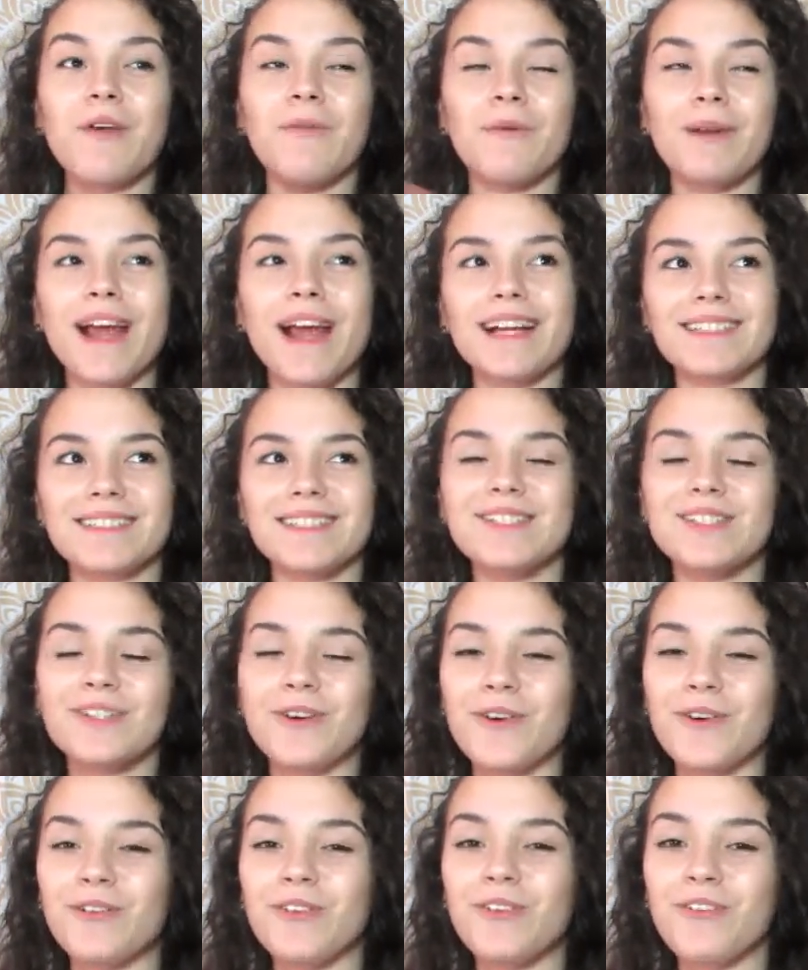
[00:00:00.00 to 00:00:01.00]
reacting
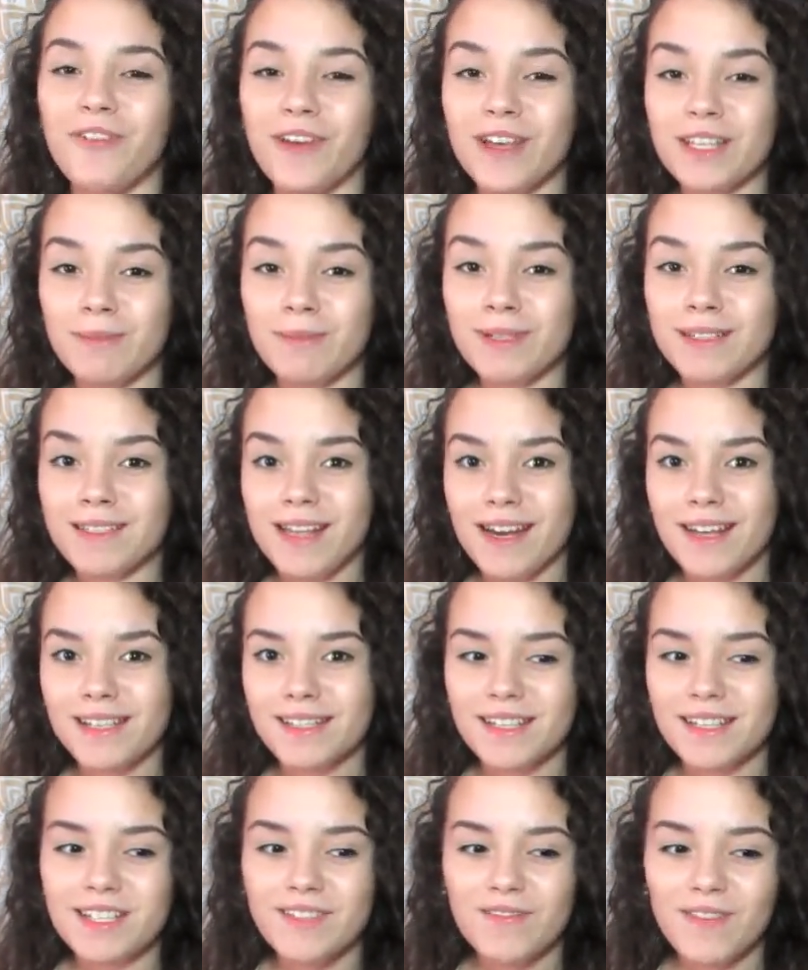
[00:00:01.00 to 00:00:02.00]
to old Facebook
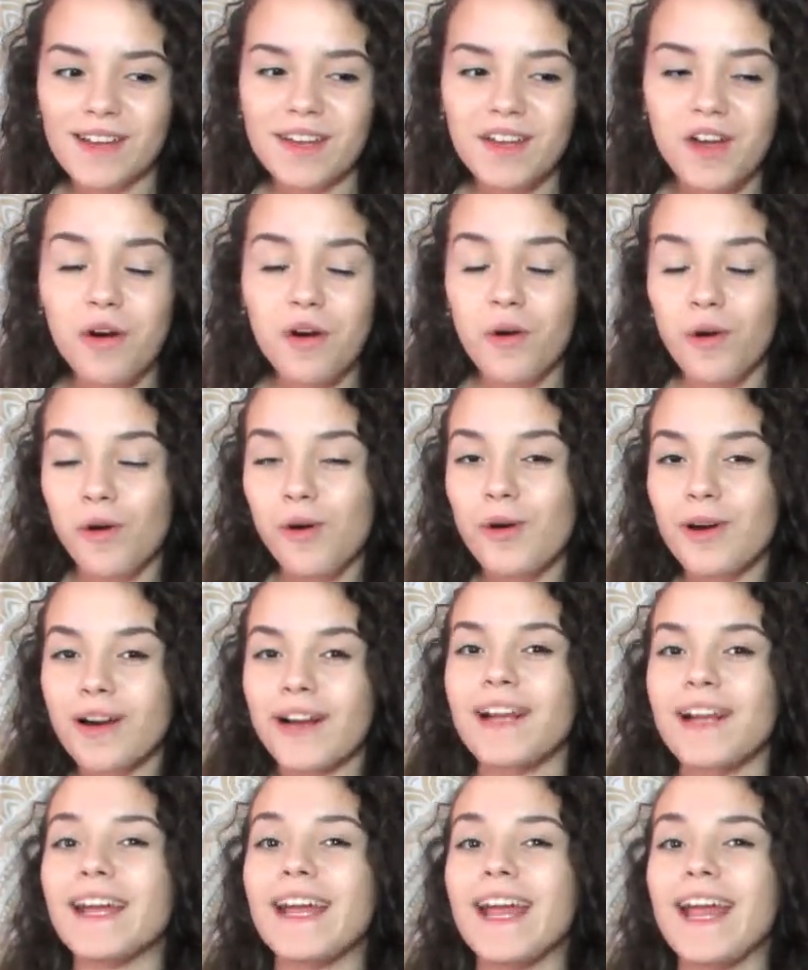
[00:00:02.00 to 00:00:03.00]
statuses video
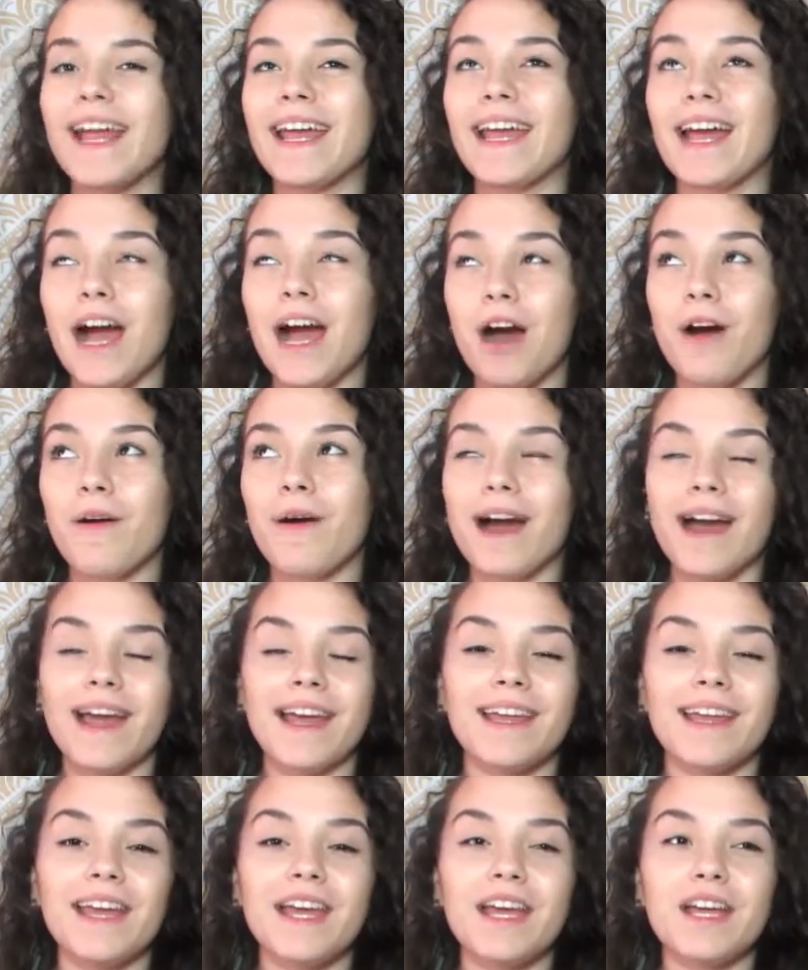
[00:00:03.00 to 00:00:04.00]
or a how
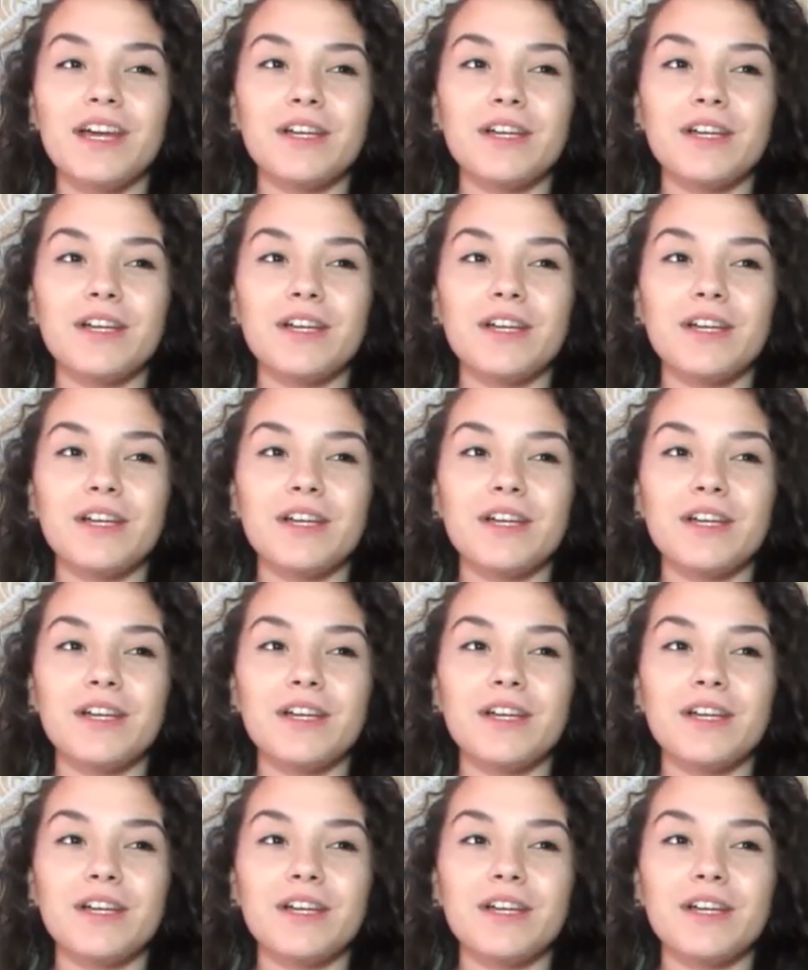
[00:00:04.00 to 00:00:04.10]
I